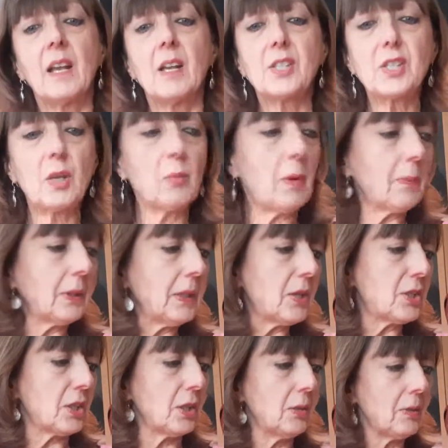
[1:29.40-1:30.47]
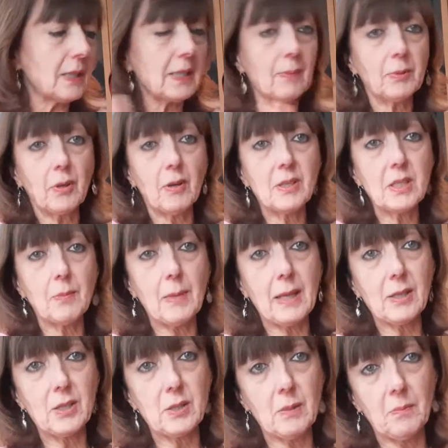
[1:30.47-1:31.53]
So what I'm going to do is I'm going to
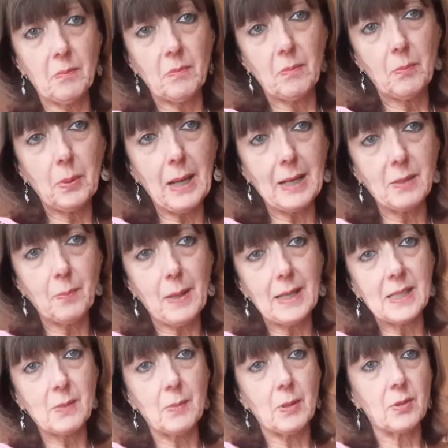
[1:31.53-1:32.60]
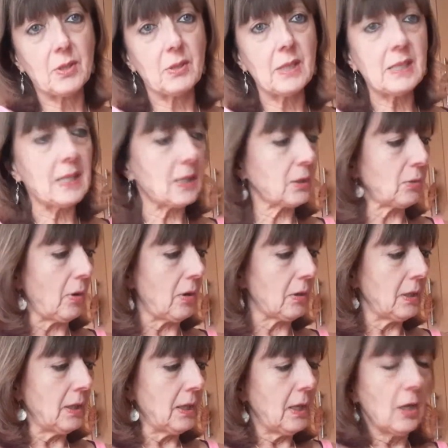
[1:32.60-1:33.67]
make some plant-based milk. So this has
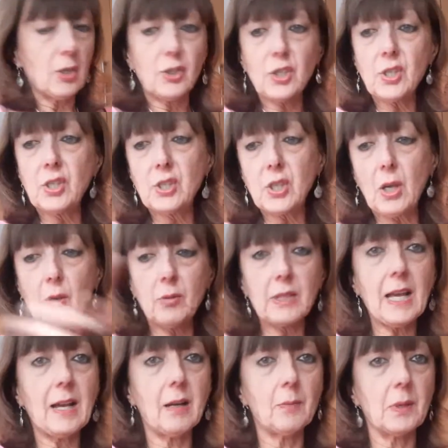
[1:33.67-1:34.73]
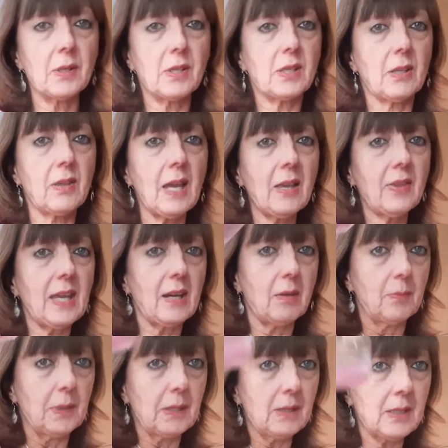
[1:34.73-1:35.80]
got just soaked almonds. So they're the
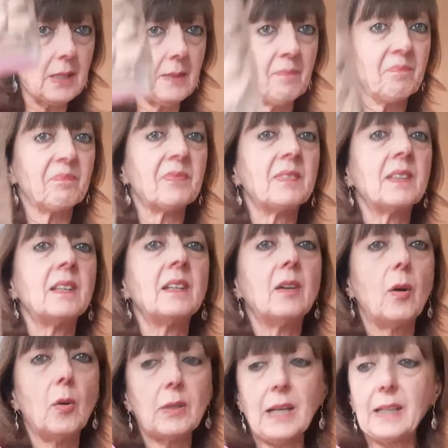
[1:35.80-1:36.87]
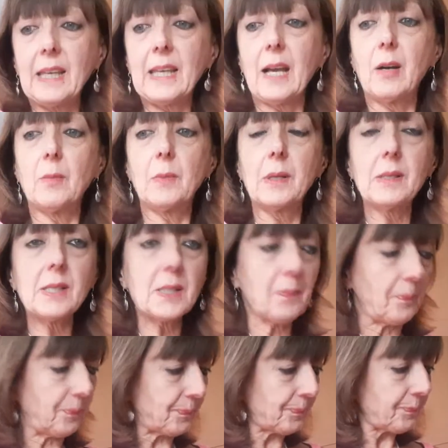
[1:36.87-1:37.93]
almonds, organic almonds.
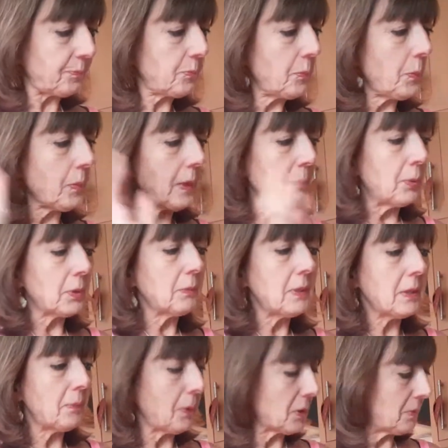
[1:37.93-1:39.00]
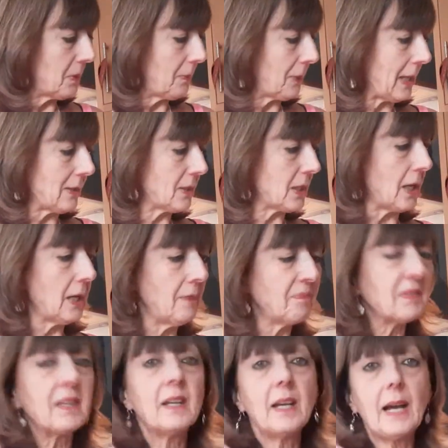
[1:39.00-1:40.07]
Put them in the bottom of the blender,
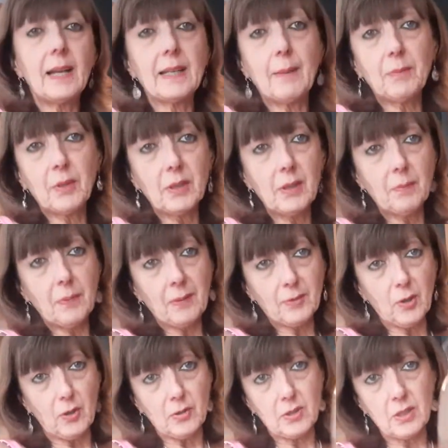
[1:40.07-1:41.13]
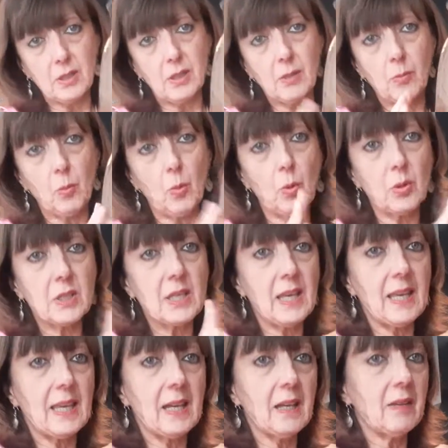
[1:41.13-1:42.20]
and I've got water
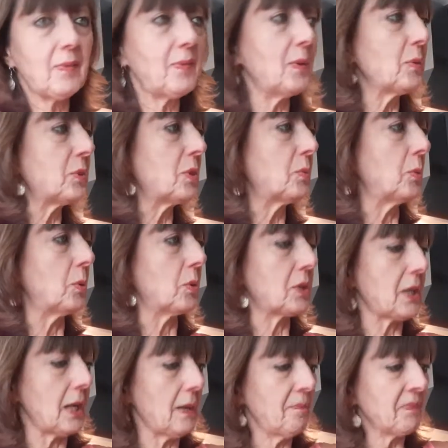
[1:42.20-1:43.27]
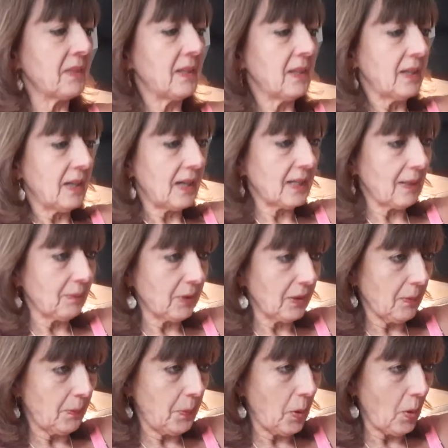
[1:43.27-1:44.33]
here, filtered water, and I'm
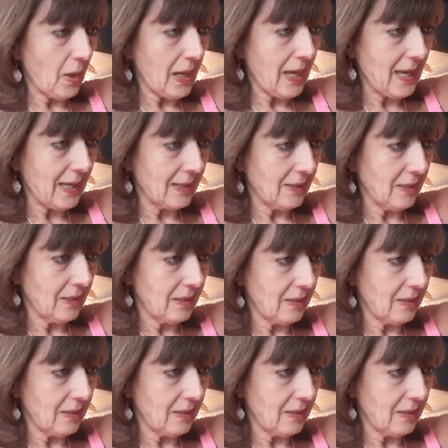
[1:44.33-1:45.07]
going to put in